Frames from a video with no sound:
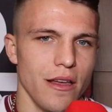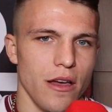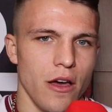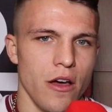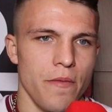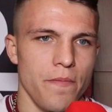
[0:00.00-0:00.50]

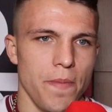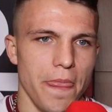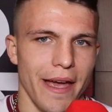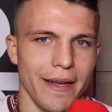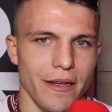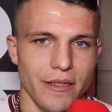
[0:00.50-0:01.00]
And
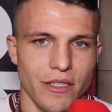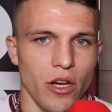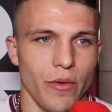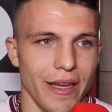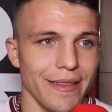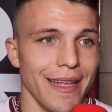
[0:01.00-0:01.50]

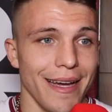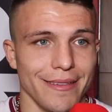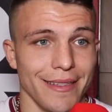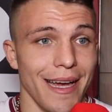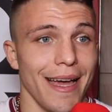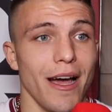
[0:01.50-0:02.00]

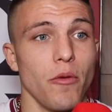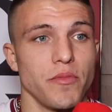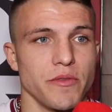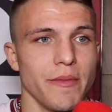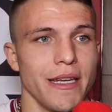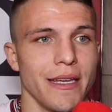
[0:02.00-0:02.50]
that
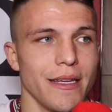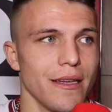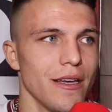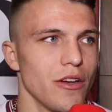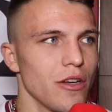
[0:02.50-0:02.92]
helps me.